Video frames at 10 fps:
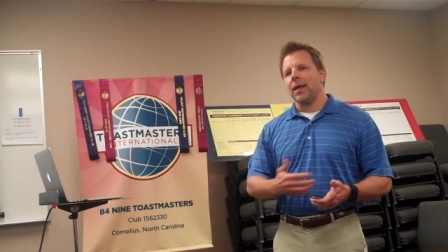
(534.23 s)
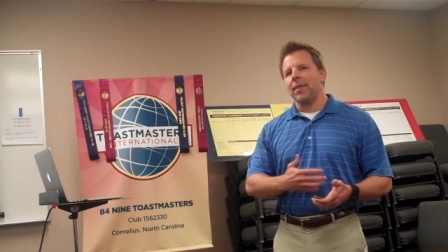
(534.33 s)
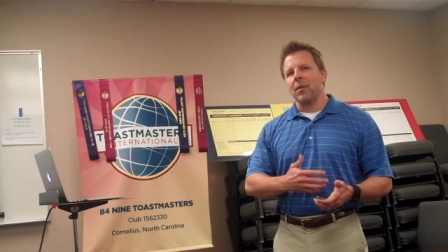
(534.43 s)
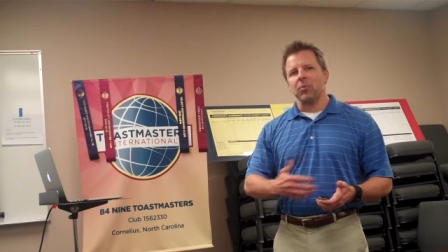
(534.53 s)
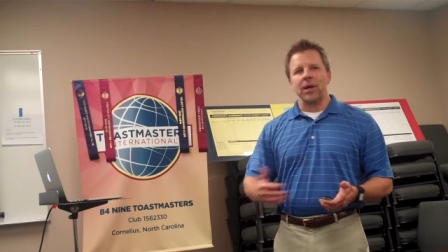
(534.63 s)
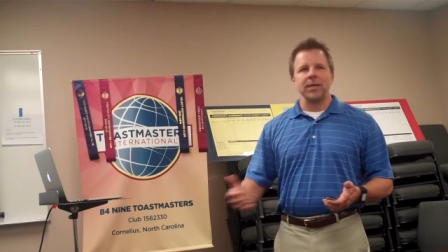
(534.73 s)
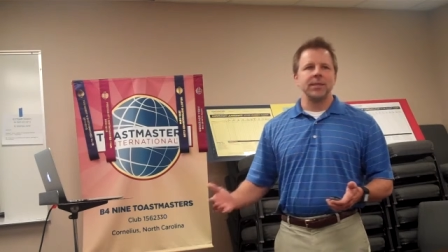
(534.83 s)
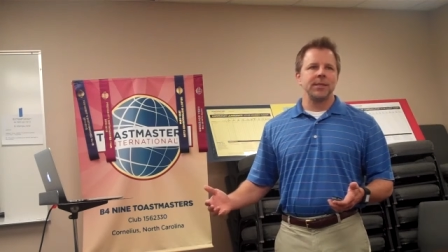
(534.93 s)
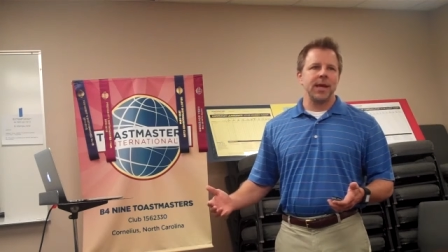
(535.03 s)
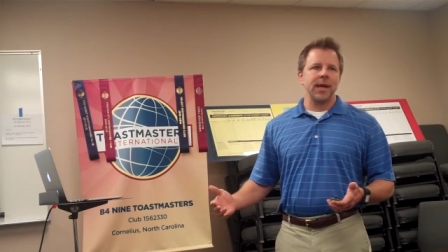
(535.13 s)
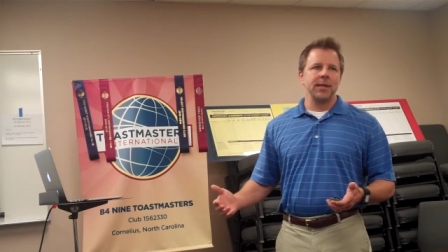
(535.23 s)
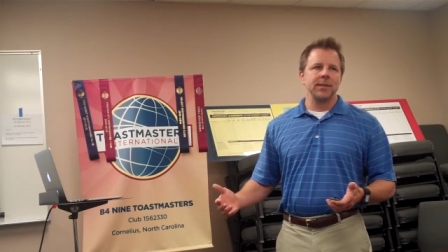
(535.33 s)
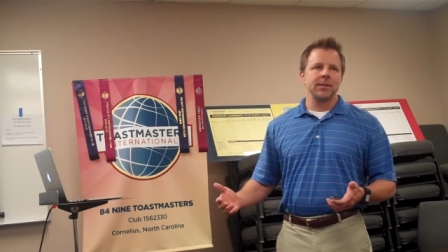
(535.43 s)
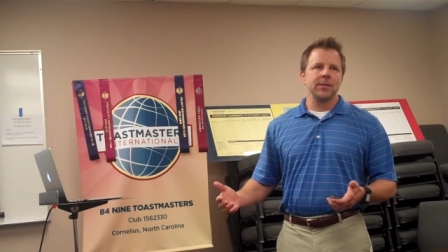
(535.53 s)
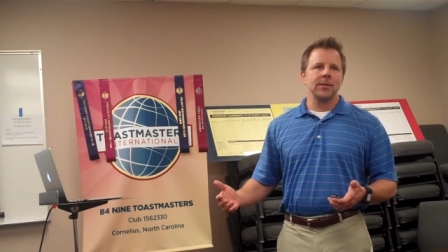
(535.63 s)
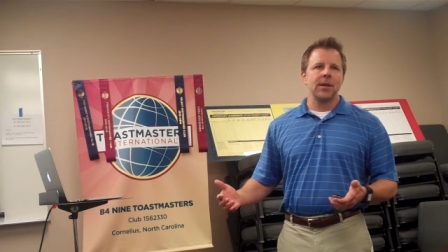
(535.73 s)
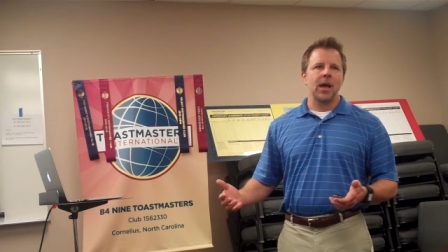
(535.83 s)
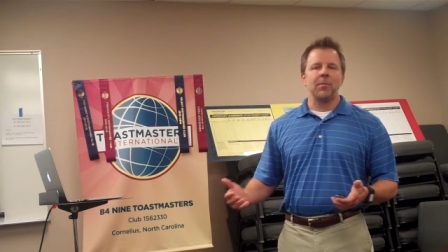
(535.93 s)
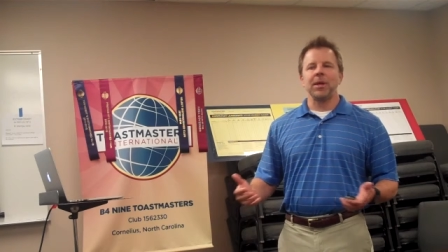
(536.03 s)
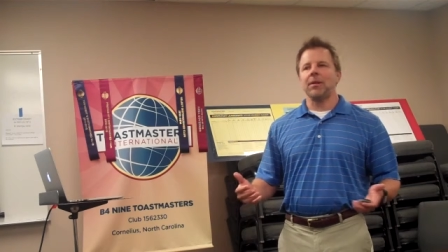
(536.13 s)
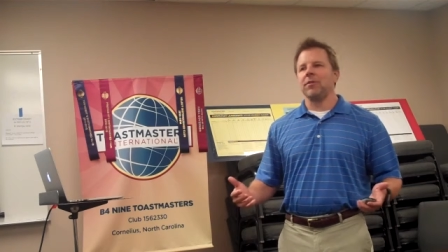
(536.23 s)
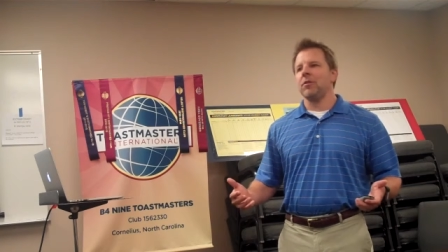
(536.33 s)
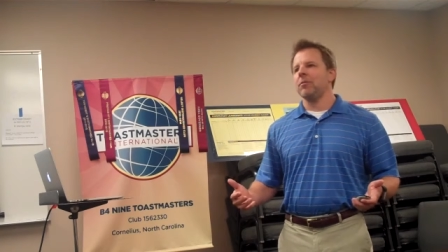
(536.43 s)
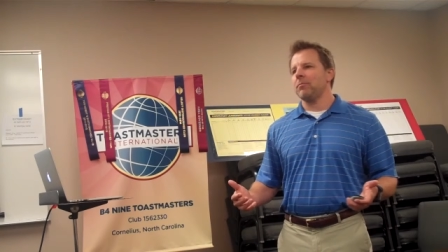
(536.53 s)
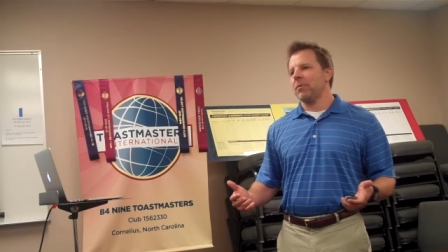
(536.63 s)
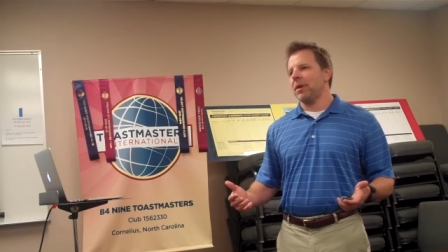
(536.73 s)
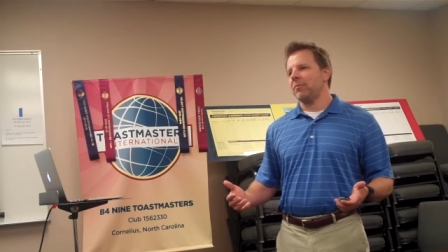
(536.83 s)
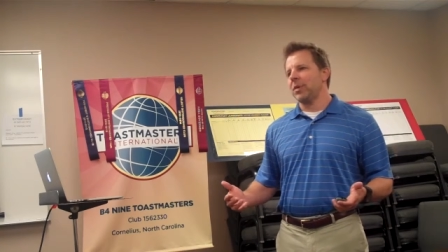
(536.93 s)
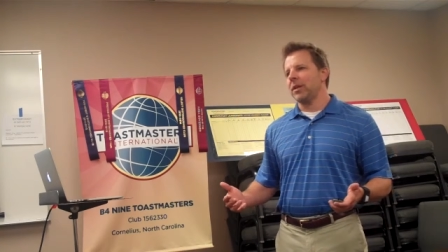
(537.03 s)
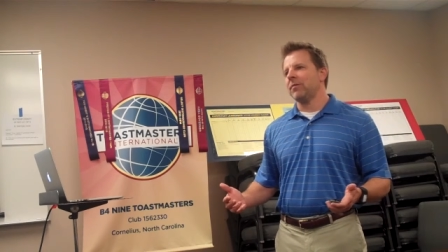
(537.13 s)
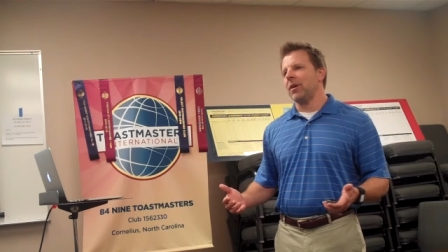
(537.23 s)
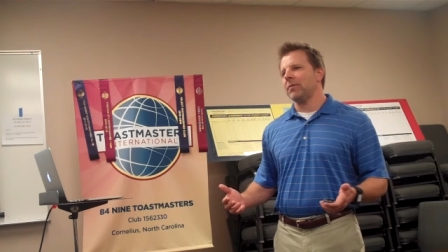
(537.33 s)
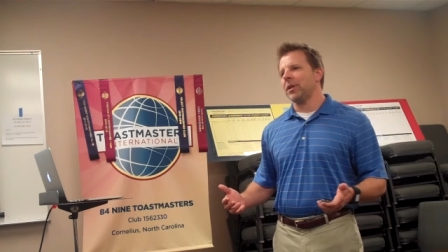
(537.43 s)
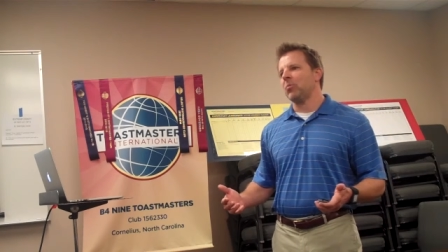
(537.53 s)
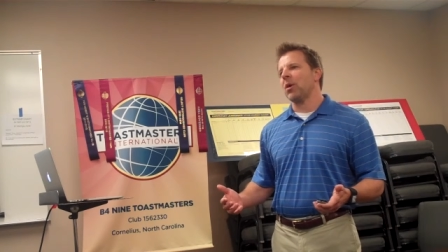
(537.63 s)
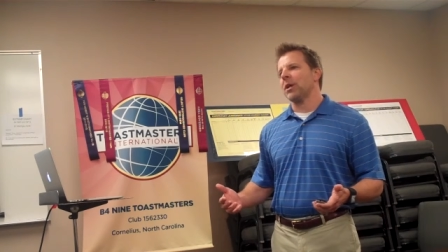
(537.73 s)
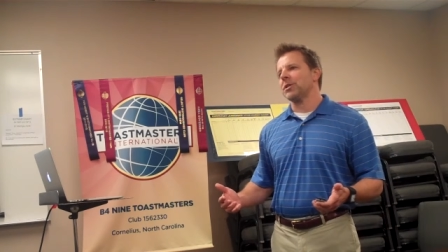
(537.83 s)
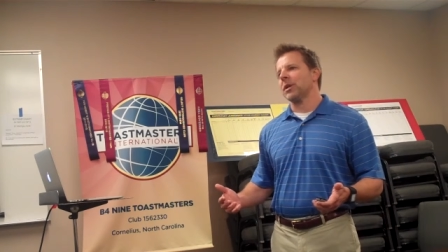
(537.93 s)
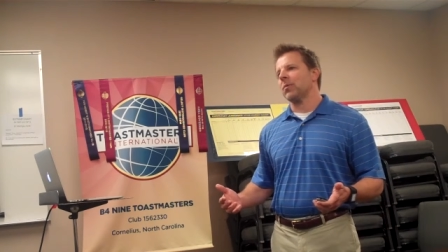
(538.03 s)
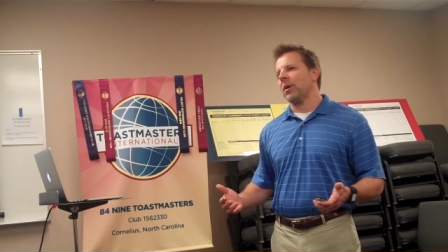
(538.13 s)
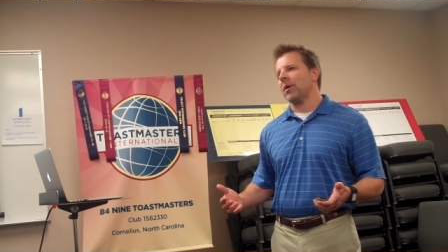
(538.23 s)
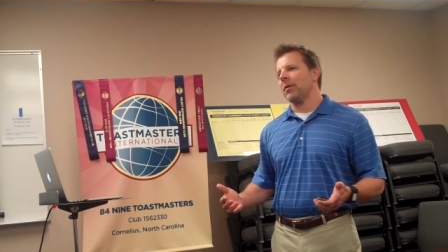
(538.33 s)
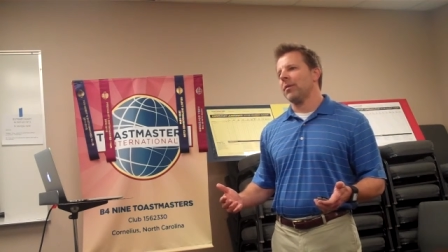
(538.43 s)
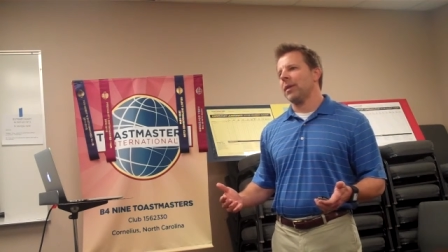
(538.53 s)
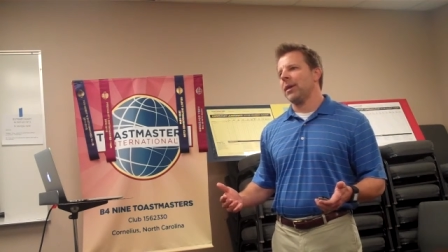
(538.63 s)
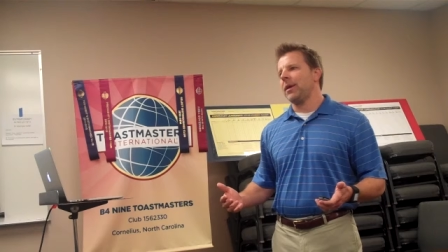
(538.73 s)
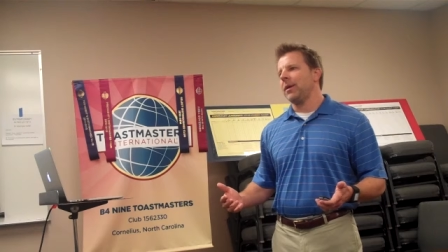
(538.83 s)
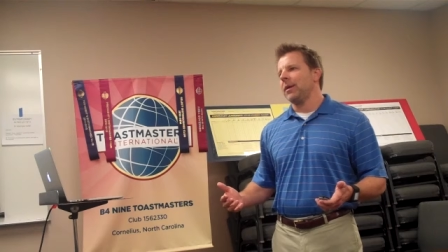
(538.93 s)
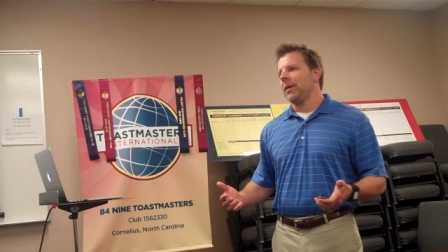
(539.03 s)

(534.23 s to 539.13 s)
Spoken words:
That price stays. How many of you have been involved in a project where the